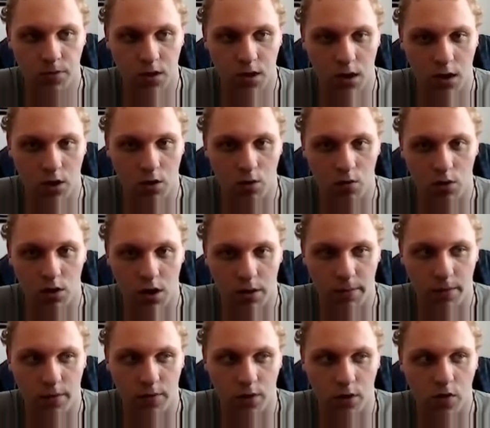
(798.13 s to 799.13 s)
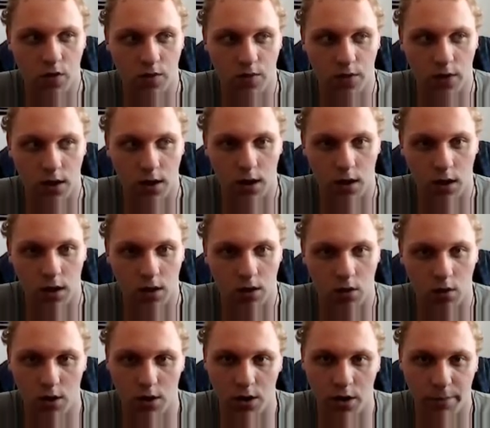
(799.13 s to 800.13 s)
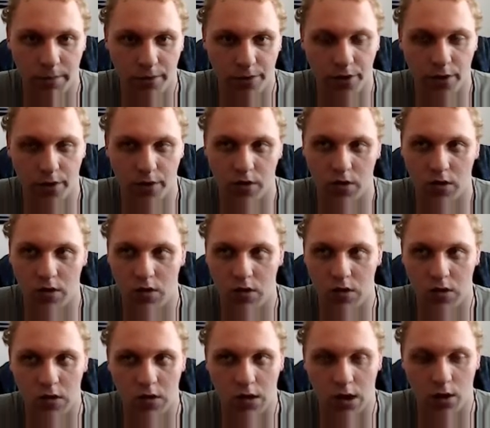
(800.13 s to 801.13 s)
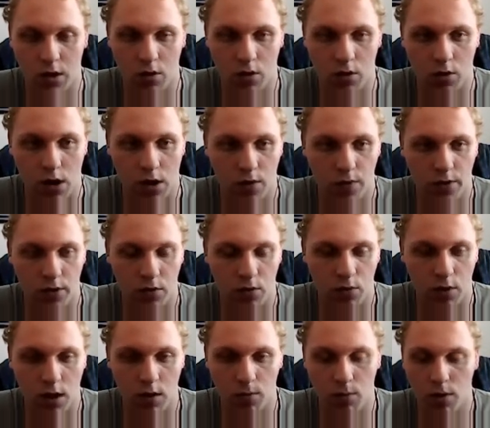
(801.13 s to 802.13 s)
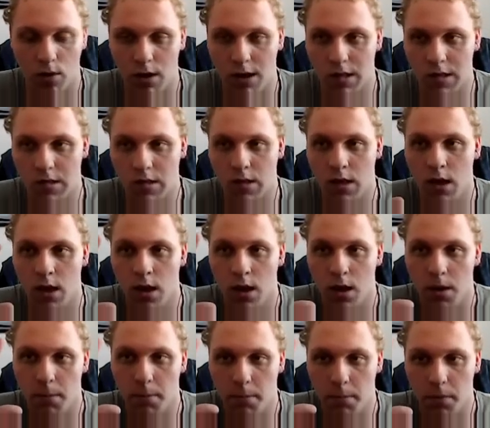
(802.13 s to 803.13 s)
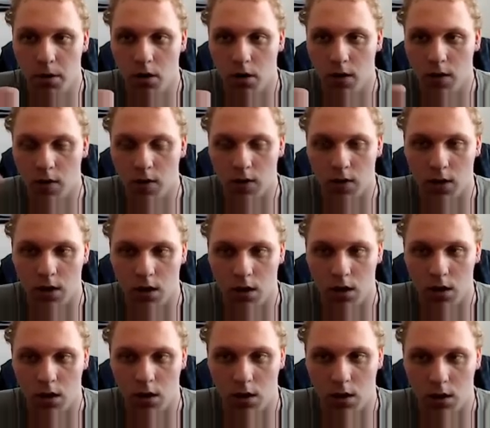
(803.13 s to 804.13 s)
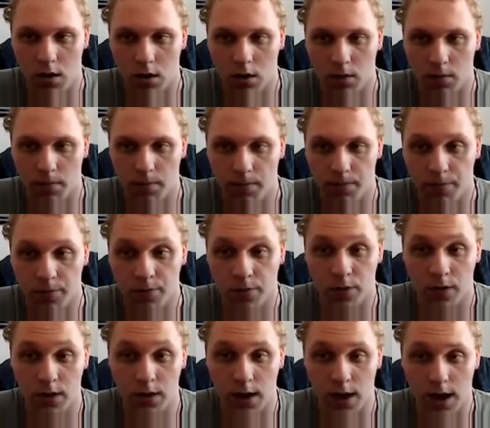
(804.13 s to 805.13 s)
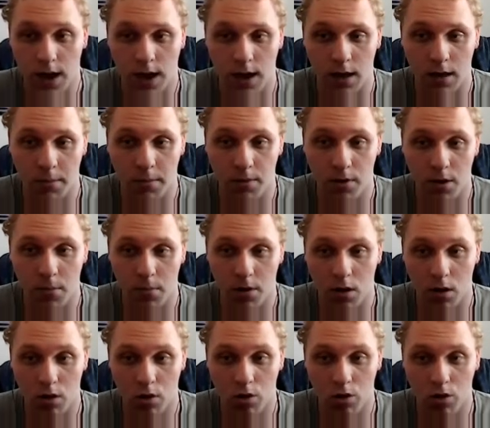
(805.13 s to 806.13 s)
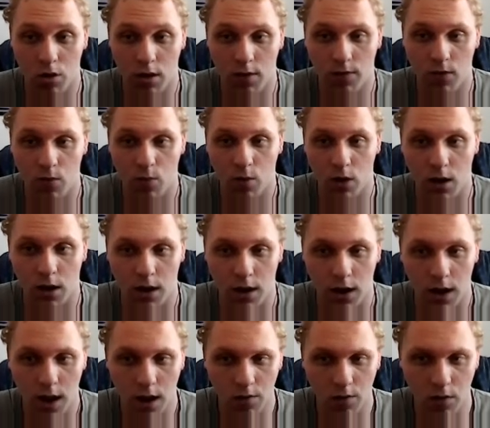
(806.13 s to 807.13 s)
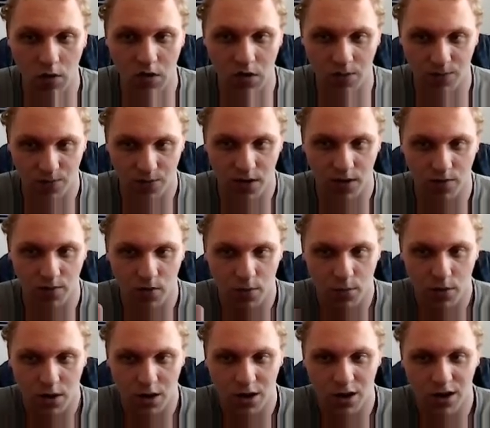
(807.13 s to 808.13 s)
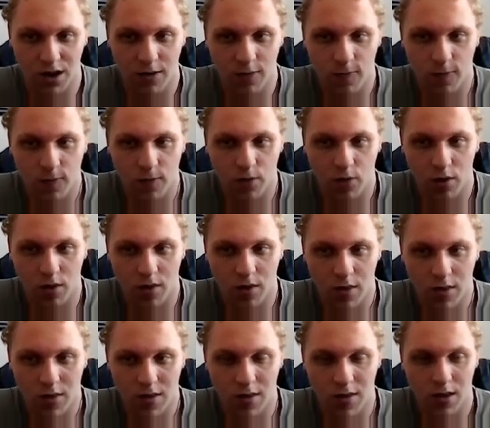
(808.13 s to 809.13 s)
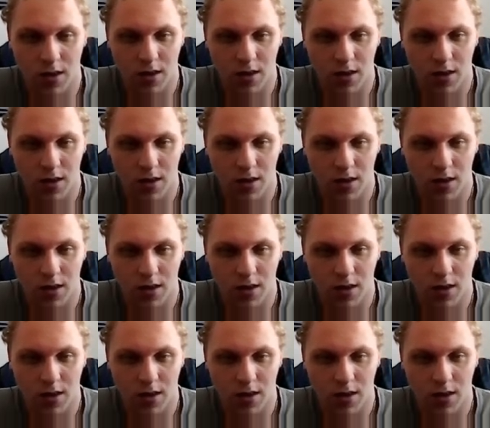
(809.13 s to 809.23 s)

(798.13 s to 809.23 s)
the double dots thing. I call it double dots because I don't know how the right word is. But yeah, pretty much if you want to inherit something from a different